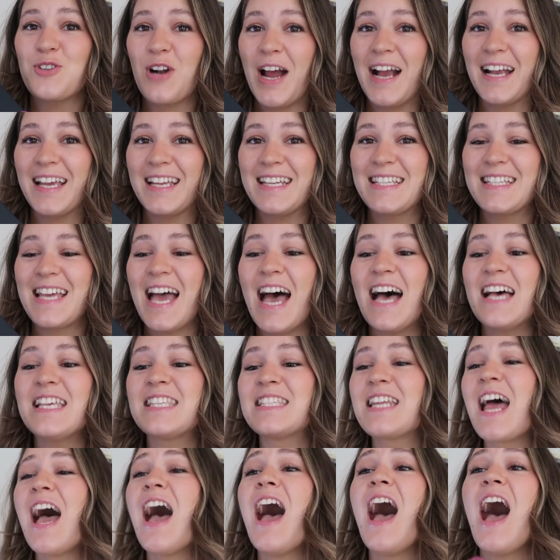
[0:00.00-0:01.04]
dragon
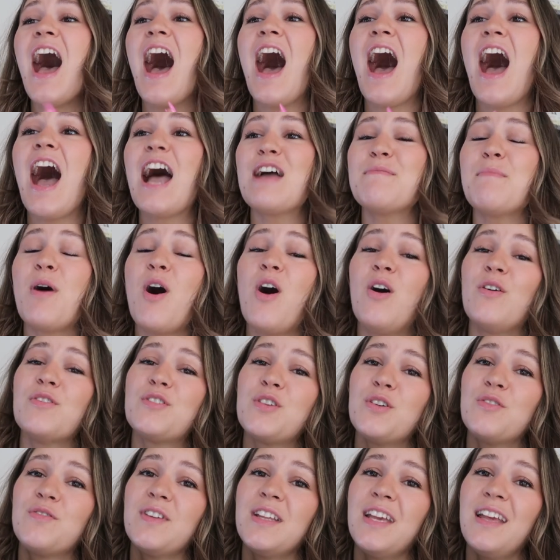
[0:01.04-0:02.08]
test. I'm
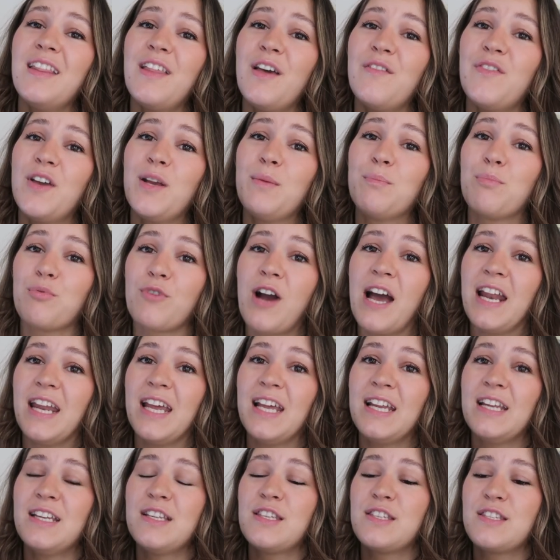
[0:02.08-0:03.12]
also really loving
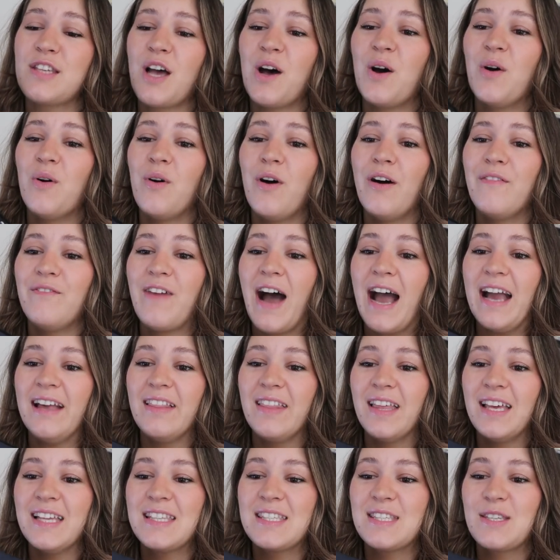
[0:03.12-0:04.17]
Brennan, so
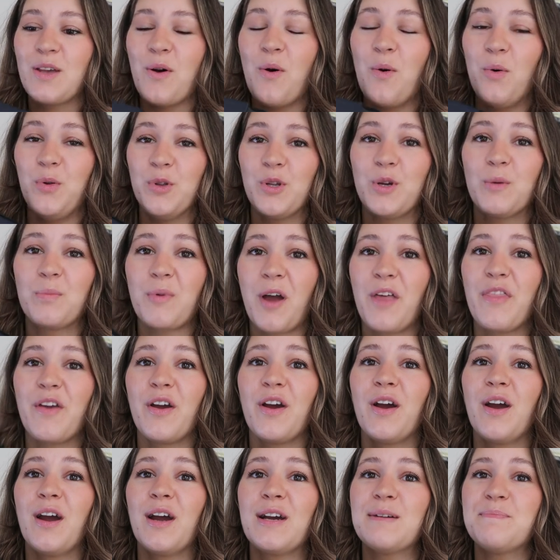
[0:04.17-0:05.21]
Violet's older
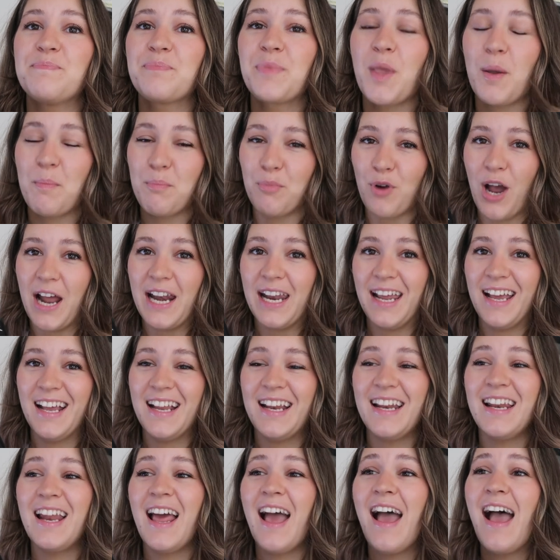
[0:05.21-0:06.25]
brother
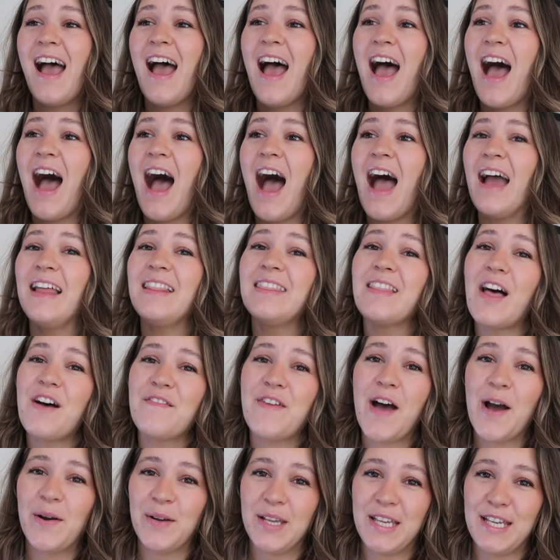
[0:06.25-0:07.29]
Brennan. I
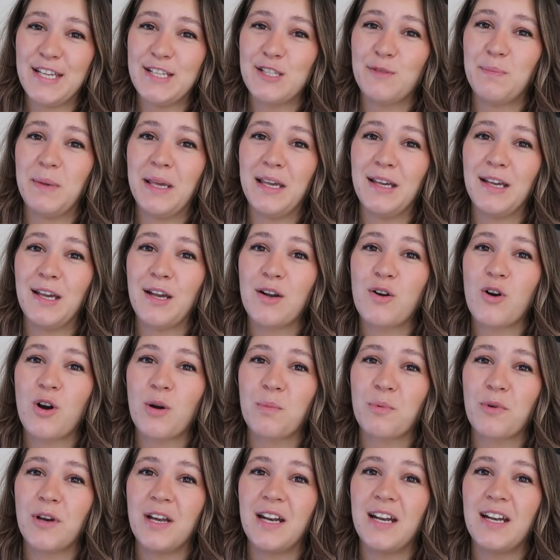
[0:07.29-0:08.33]
love how he's being
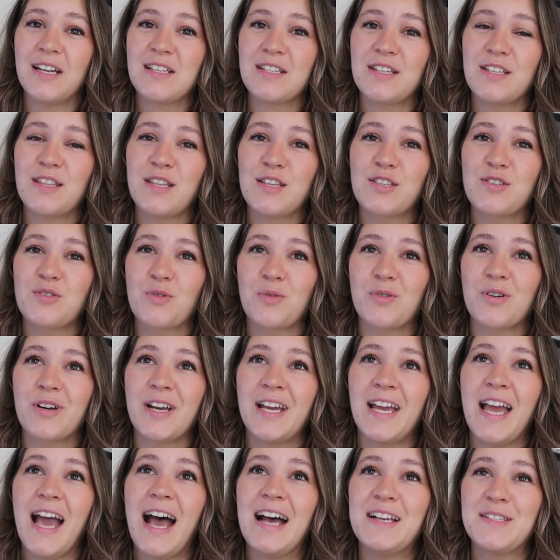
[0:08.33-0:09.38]
incorporated into the
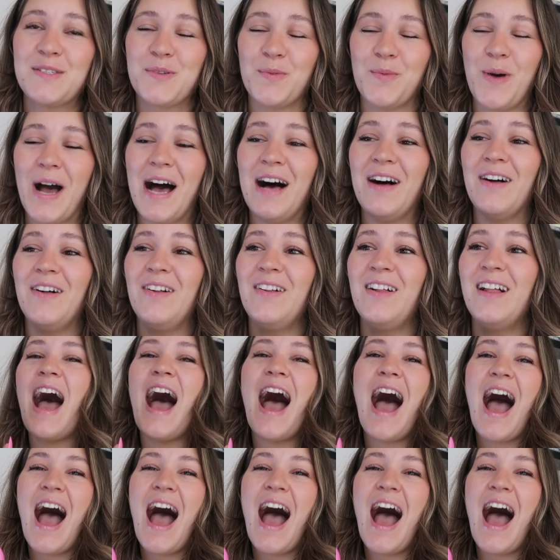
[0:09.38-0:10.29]
story as well.